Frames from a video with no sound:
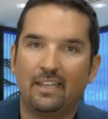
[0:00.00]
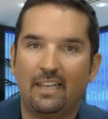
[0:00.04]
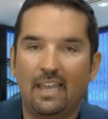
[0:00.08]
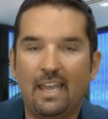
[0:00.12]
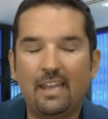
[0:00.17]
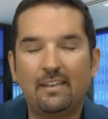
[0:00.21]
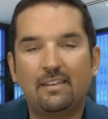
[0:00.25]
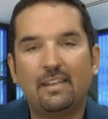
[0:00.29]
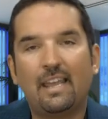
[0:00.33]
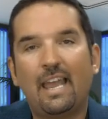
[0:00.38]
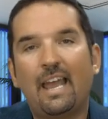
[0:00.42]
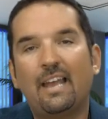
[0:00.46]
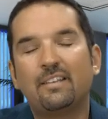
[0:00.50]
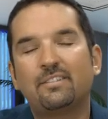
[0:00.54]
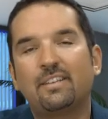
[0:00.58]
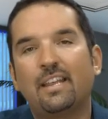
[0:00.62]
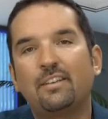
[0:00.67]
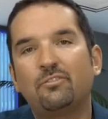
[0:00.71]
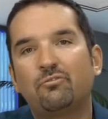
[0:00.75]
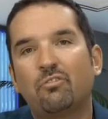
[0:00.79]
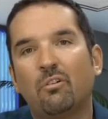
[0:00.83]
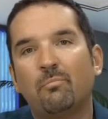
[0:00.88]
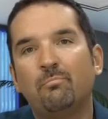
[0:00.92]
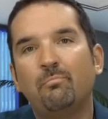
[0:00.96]
It has
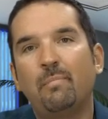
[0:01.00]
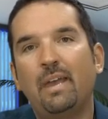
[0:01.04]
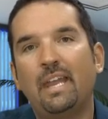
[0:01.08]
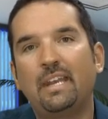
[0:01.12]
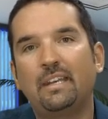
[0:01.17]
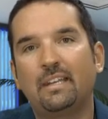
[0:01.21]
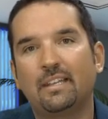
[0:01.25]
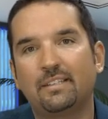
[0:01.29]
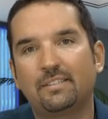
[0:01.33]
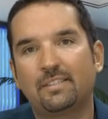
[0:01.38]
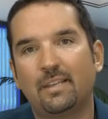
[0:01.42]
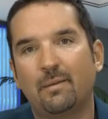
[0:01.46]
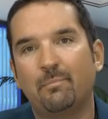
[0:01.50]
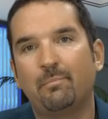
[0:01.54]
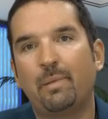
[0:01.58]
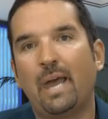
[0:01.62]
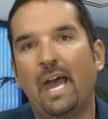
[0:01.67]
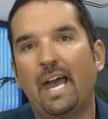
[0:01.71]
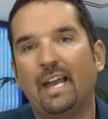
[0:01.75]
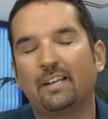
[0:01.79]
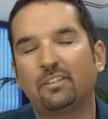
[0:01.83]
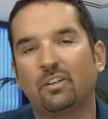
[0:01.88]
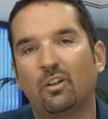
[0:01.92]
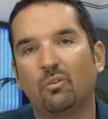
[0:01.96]
a tremendous
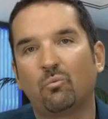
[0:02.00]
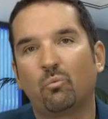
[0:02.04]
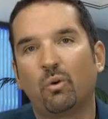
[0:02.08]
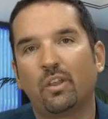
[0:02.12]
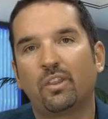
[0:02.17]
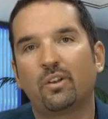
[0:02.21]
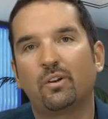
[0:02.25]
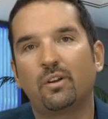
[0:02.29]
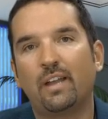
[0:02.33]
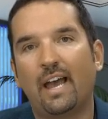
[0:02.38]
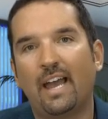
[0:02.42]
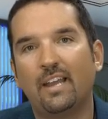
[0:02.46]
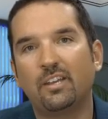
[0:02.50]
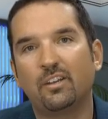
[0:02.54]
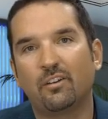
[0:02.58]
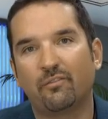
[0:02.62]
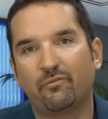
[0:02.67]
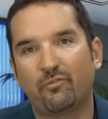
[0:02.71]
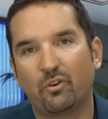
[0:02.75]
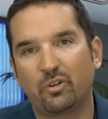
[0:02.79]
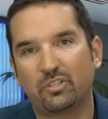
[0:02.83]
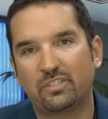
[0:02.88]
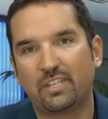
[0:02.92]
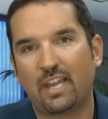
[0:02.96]
impact on whether or not your
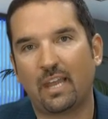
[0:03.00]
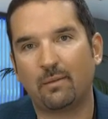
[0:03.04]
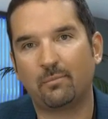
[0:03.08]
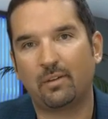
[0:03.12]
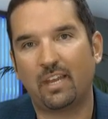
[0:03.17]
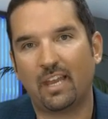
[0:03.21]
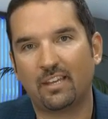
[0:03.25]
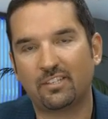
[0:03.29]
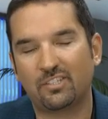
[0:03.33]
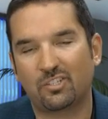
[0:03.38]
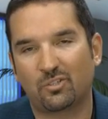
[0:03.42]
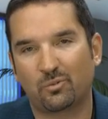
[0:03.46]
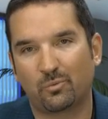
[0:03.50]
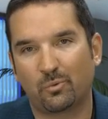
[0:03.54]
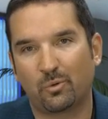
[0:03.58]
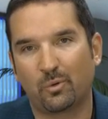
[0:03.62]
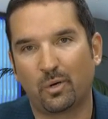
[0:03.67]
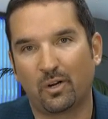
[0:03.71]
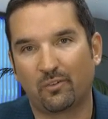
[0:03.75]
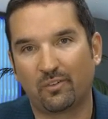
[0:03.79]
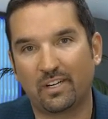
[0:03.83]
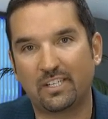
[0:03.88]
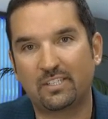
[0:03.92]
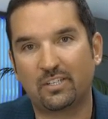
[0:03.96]
first-time guest
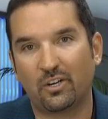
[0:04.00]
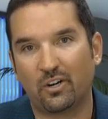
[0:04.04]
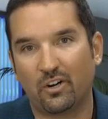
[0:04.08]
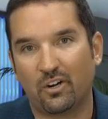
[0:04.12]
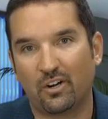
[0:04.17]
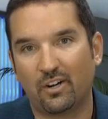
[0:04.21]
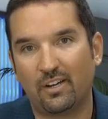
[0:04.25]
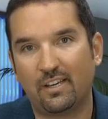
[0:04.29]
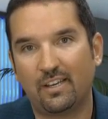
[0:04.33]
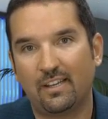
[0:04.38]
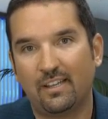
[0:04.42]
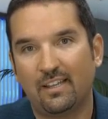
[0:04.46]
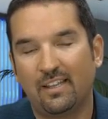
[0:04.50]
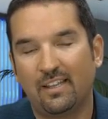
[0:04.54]
will return,